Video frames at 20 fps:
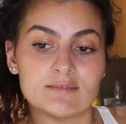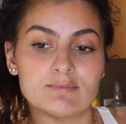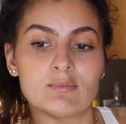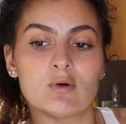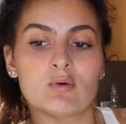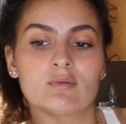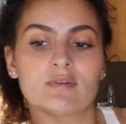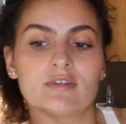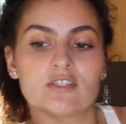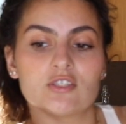
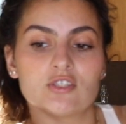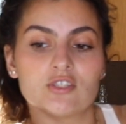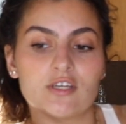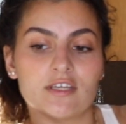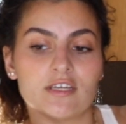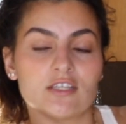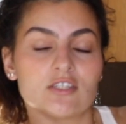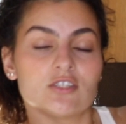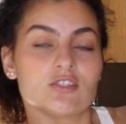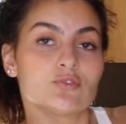boneless
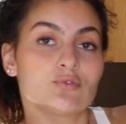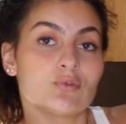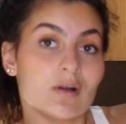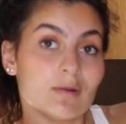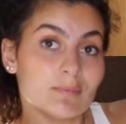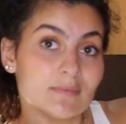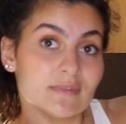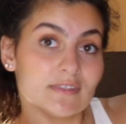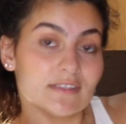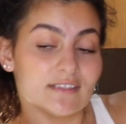chicken
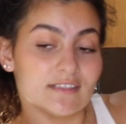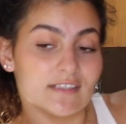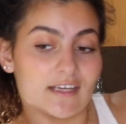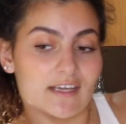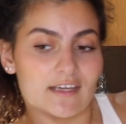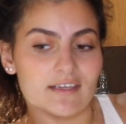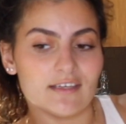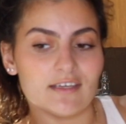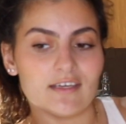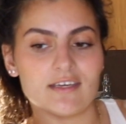
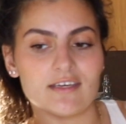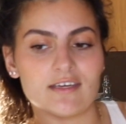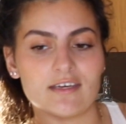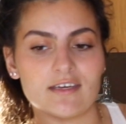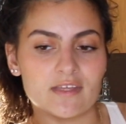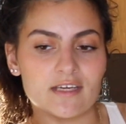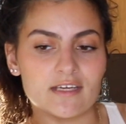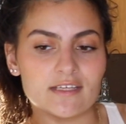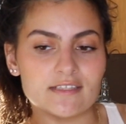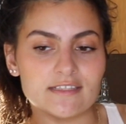drumstick
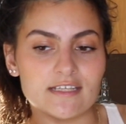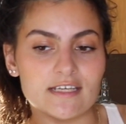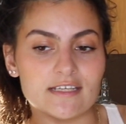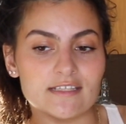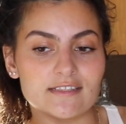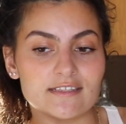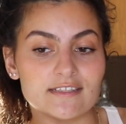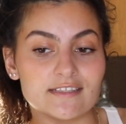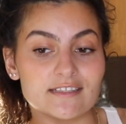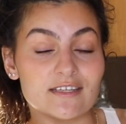
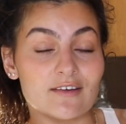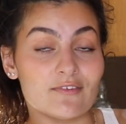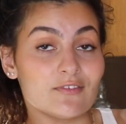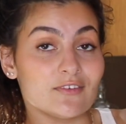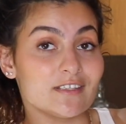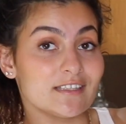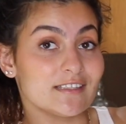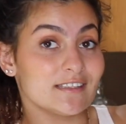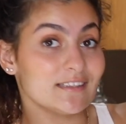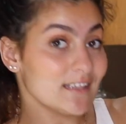contains
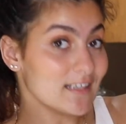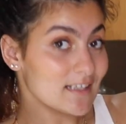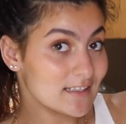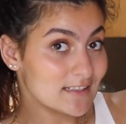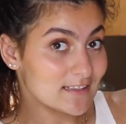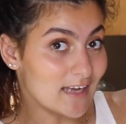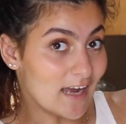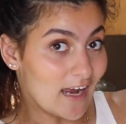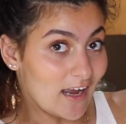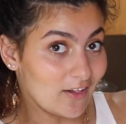
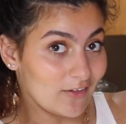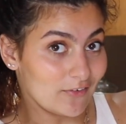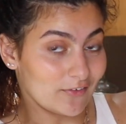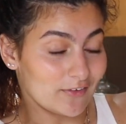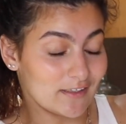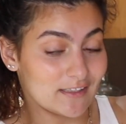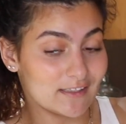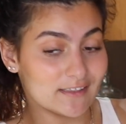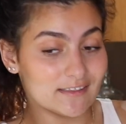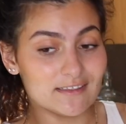76
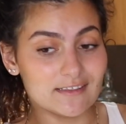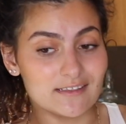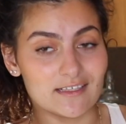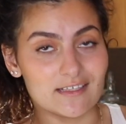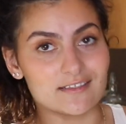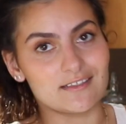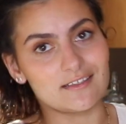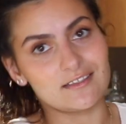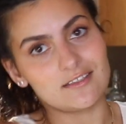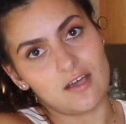calories,
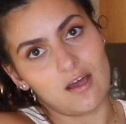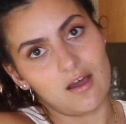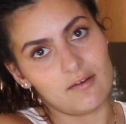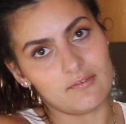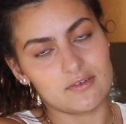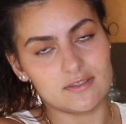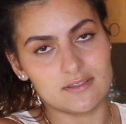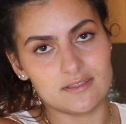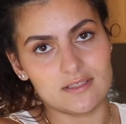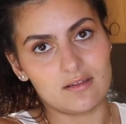because it's
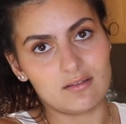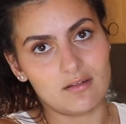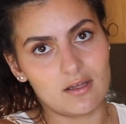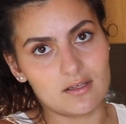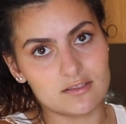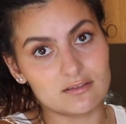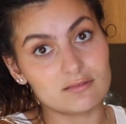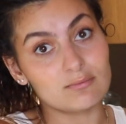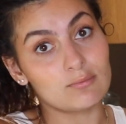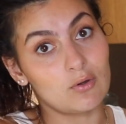obviously a
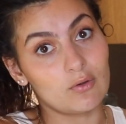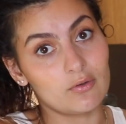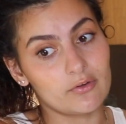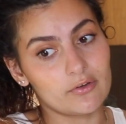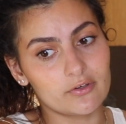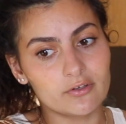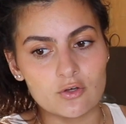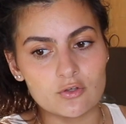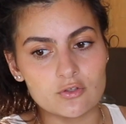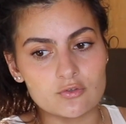lot
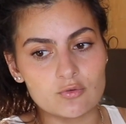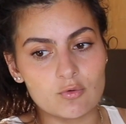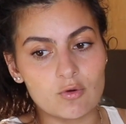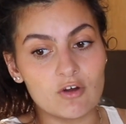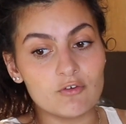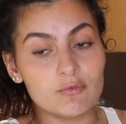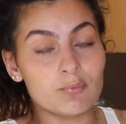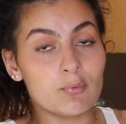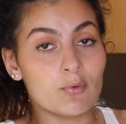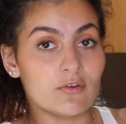smaller,
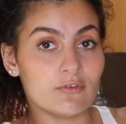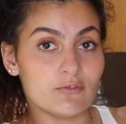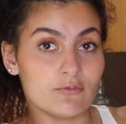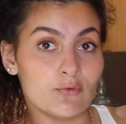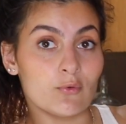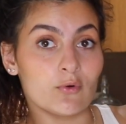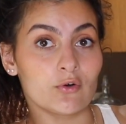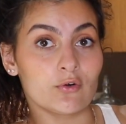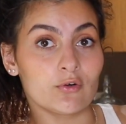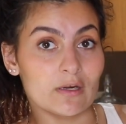
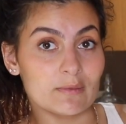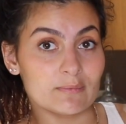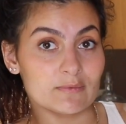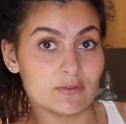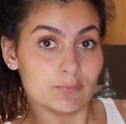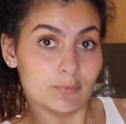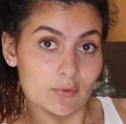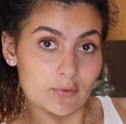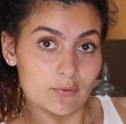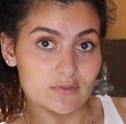12.4 grams
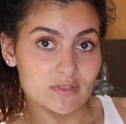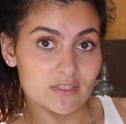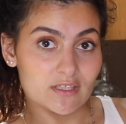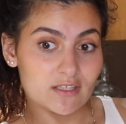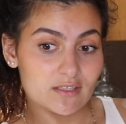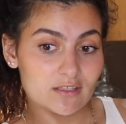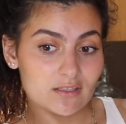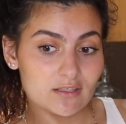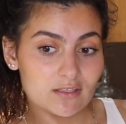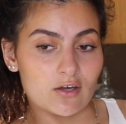of
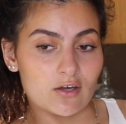protein,